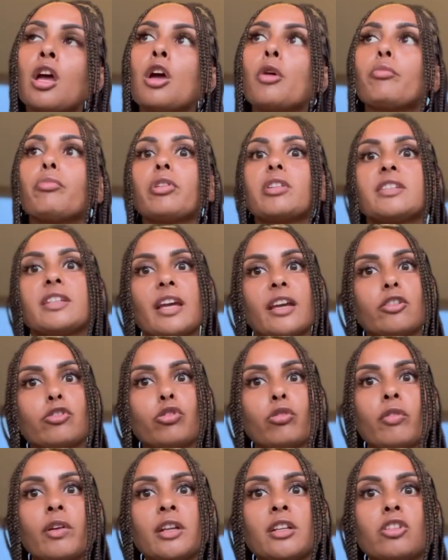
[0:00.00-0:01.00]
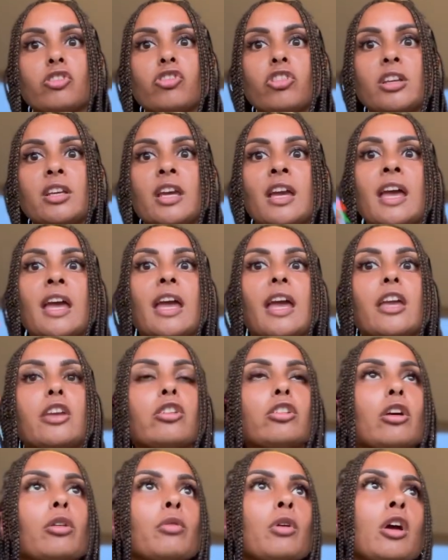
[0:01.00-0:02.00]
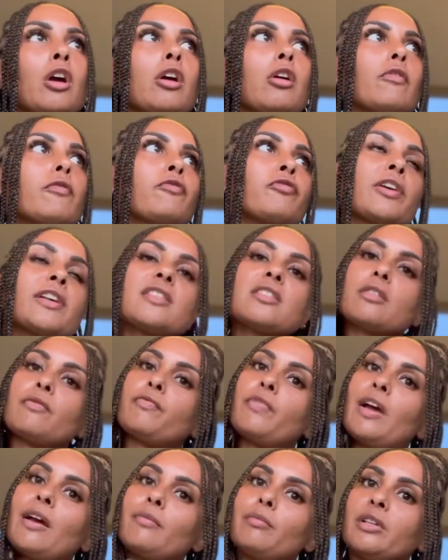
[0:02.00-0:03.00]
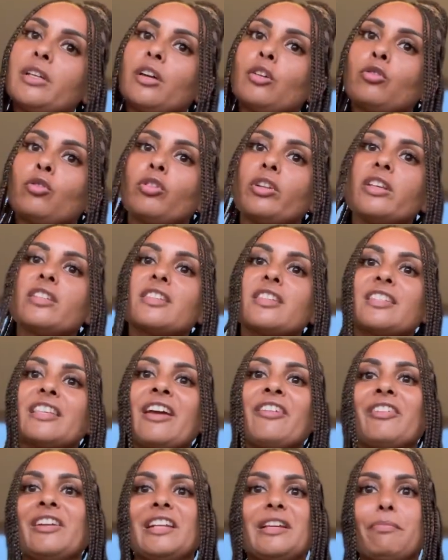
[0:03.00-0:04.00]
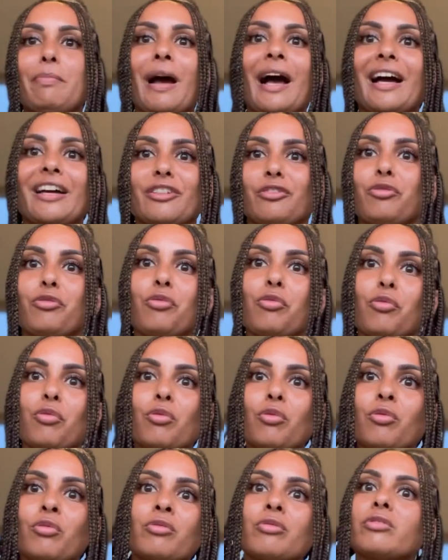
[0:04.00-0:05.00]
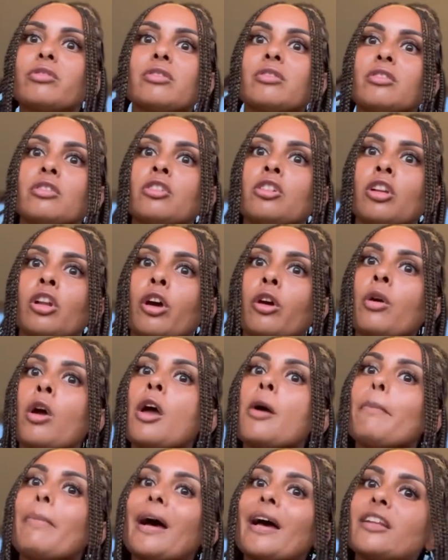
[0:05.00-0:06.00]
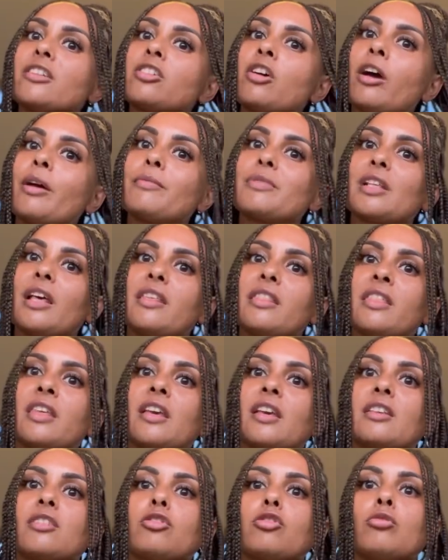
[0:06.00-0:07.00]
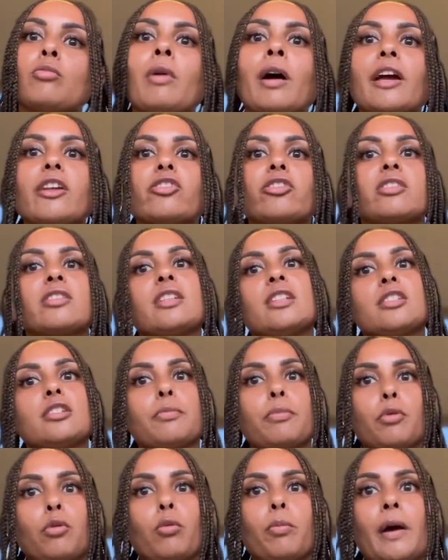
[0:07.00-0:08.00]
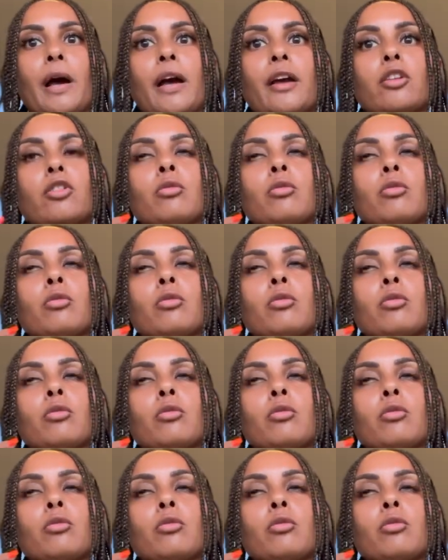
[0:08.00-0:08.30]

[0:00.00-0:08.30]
Protect your energy. You know, friends and family are not necessarily bad at all, you know, but at times like this, you might just need to pull back.